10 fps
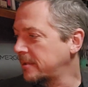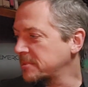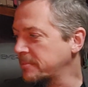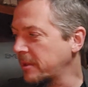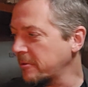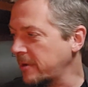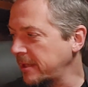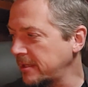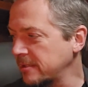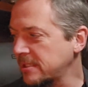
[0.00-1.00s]
Some other
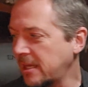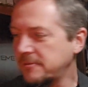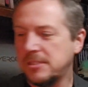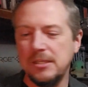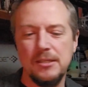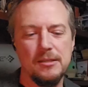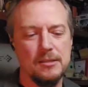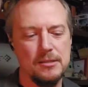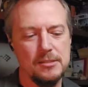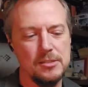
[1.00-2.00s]
ideas that I've seen
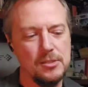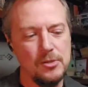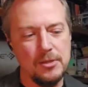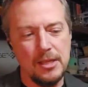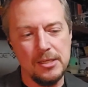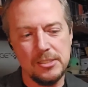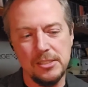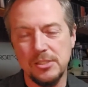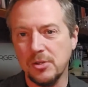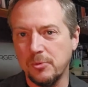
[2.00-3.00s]
is you can
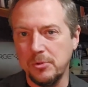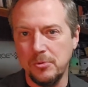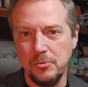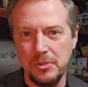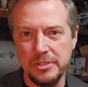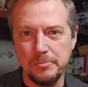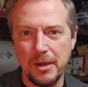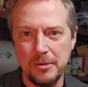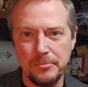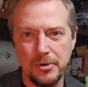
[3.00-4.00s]
actually screw these
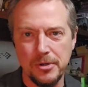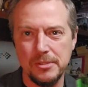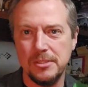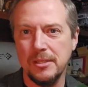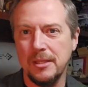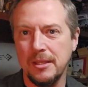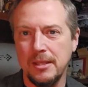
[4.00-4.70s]
bottom parts